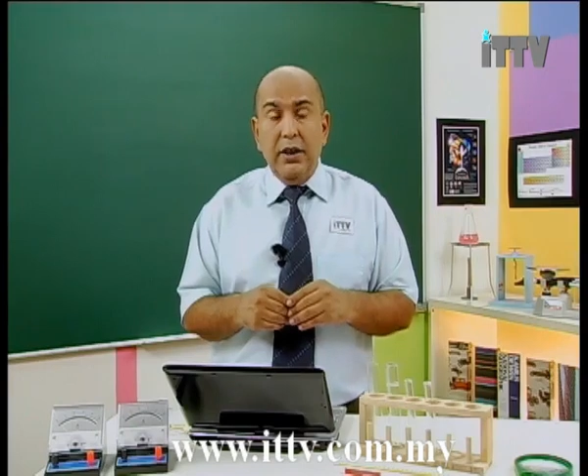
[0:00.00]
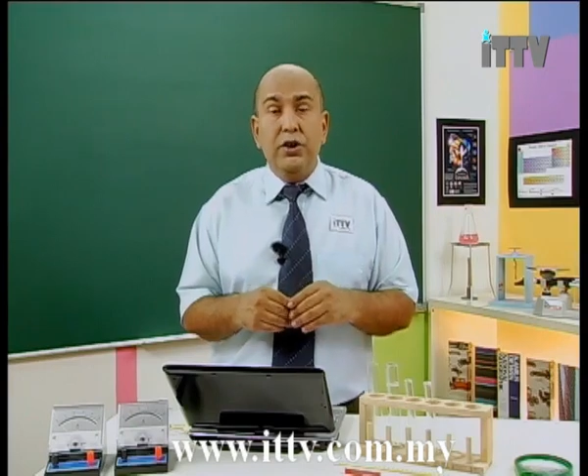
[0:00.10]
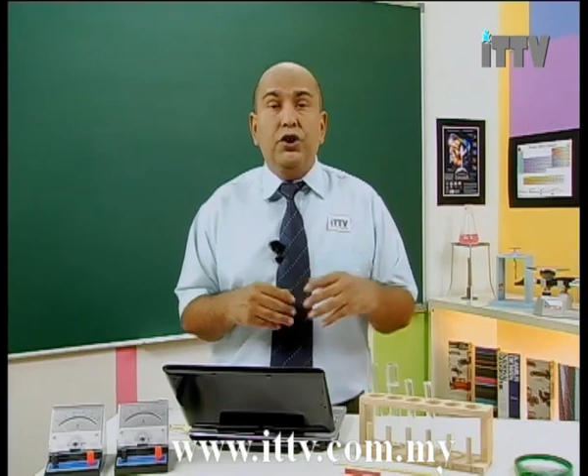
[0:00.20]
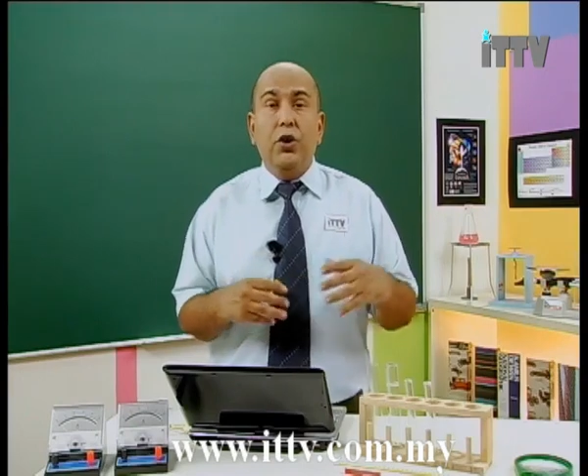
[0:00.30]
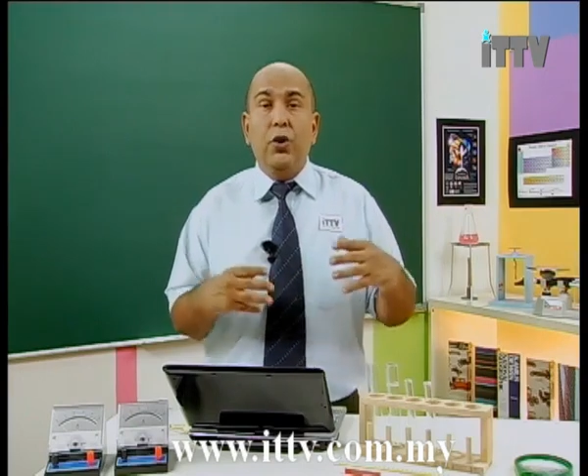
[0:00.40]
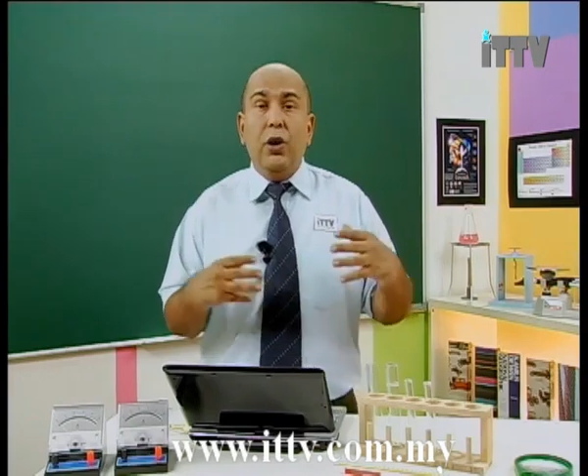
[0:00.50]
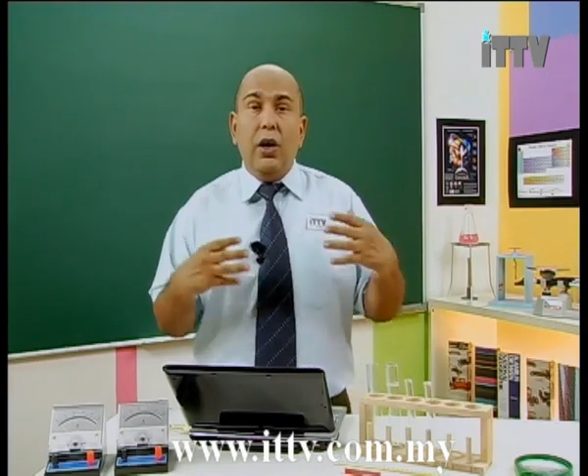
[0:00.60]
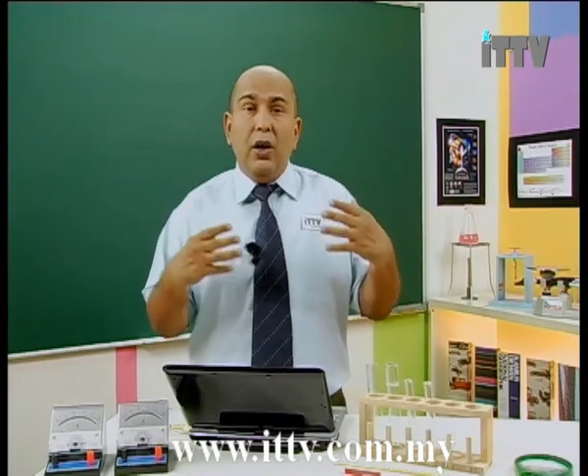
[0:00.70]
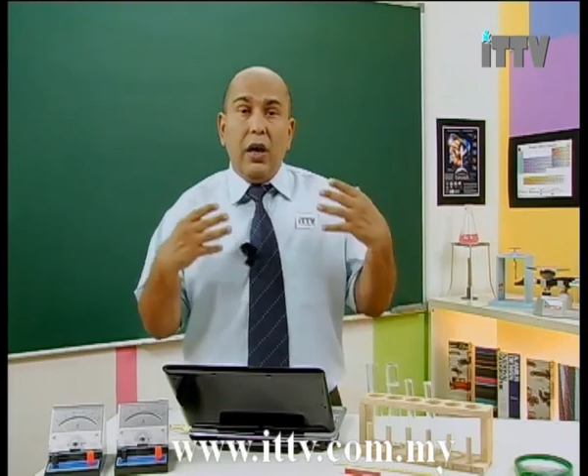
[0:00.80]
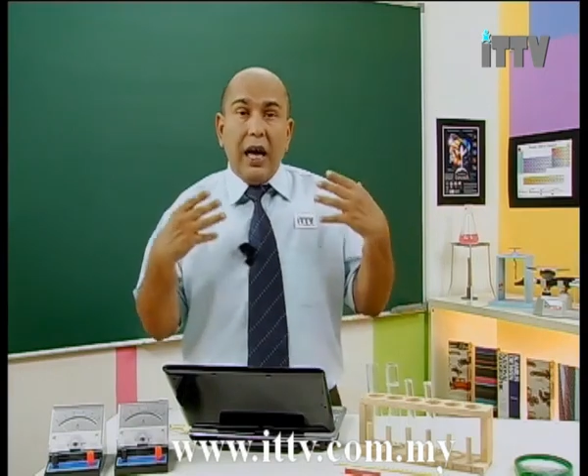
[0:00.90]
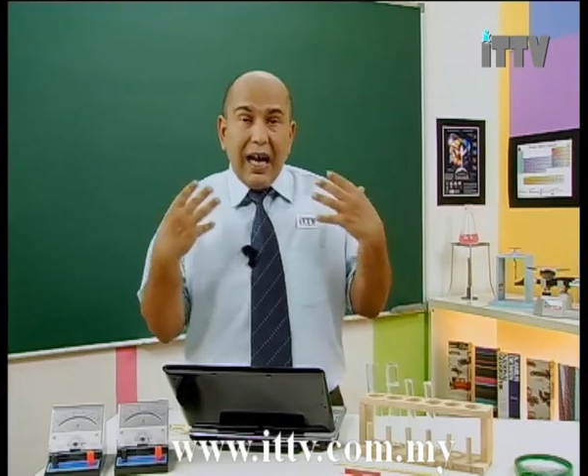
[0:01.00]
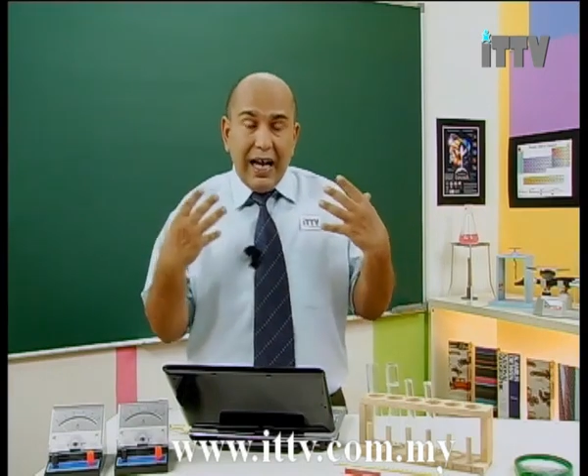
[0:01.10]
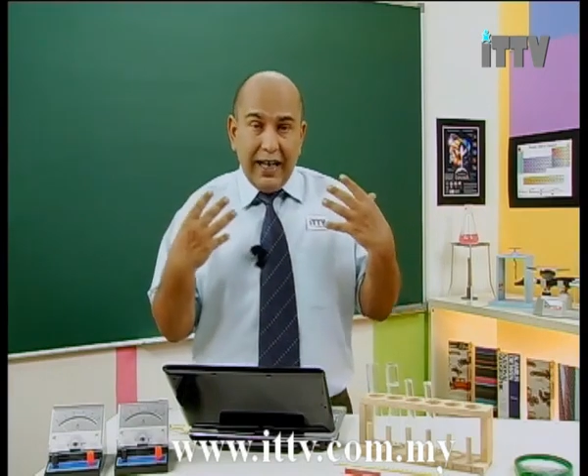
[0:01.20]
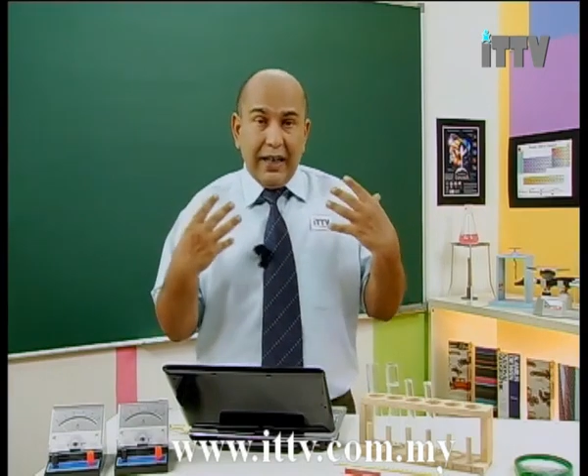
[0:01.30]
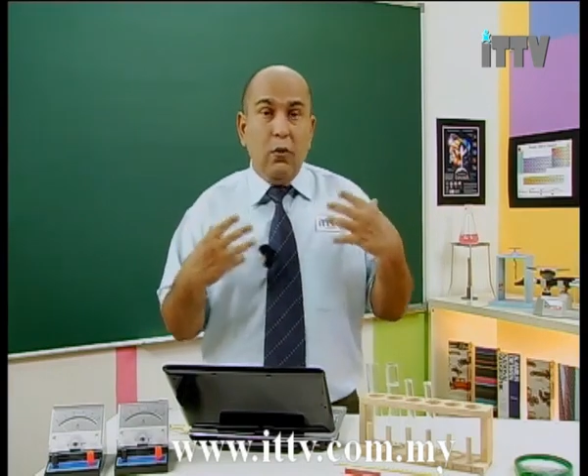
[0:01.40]
So,
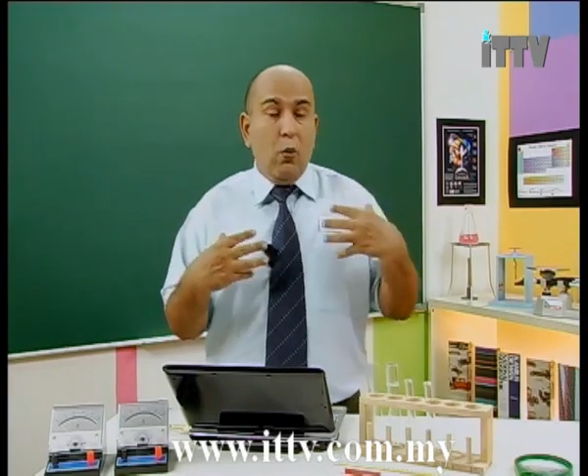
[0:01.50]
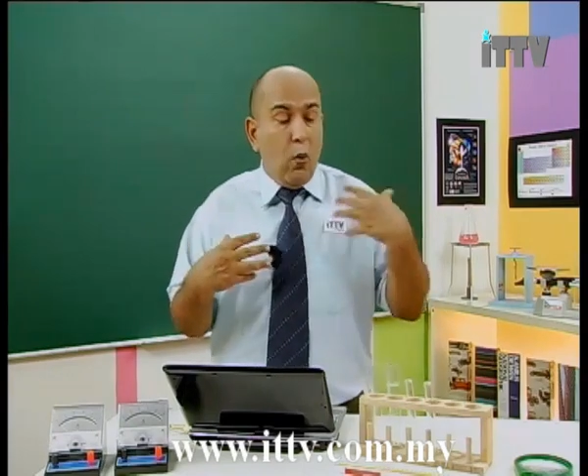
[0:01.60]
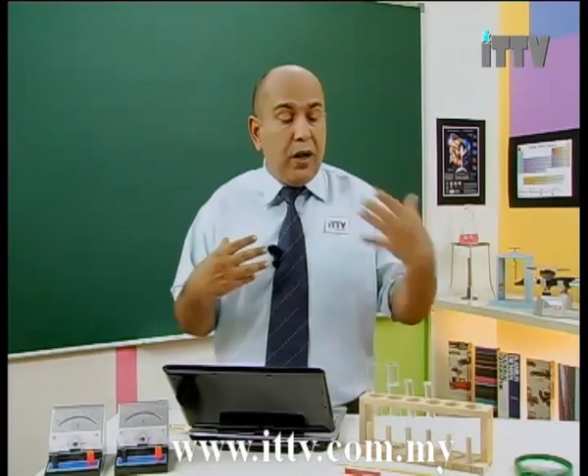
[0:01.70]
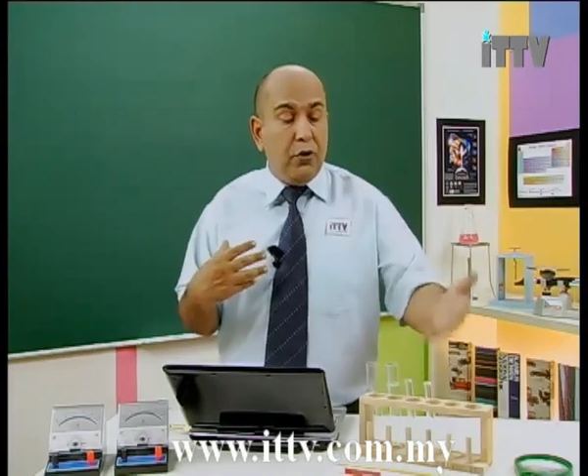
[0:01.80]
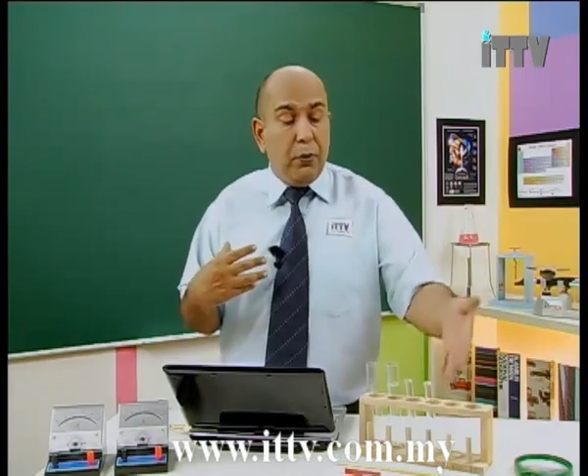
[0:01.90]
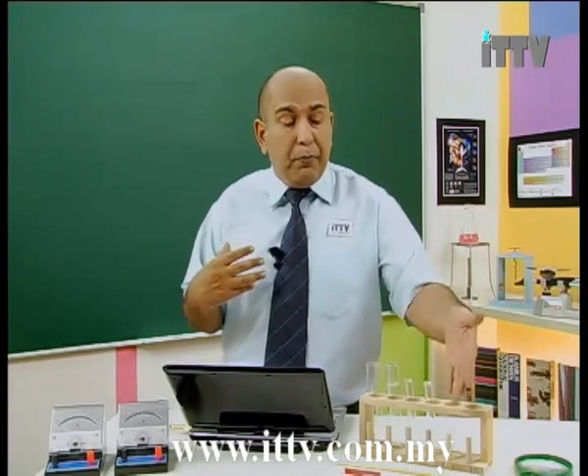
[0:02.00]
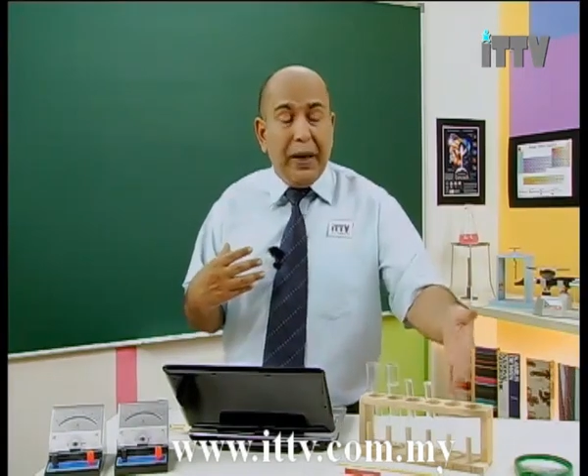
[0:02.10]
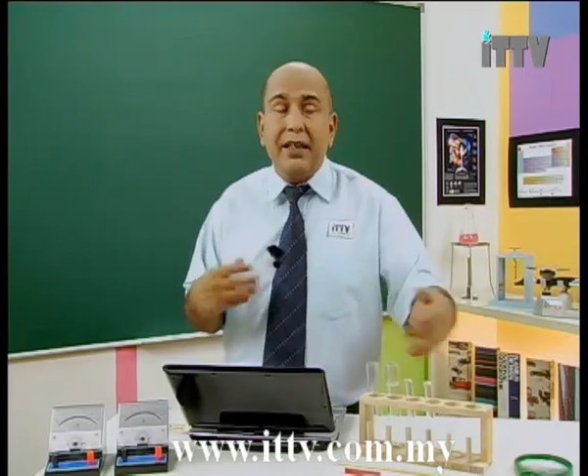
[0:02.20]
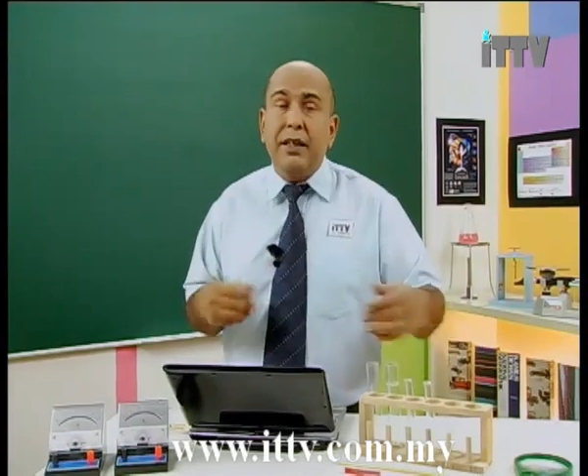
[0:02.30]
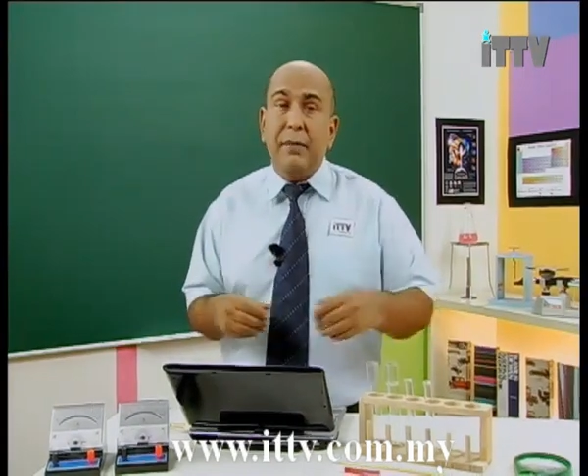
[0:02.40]
I want to pick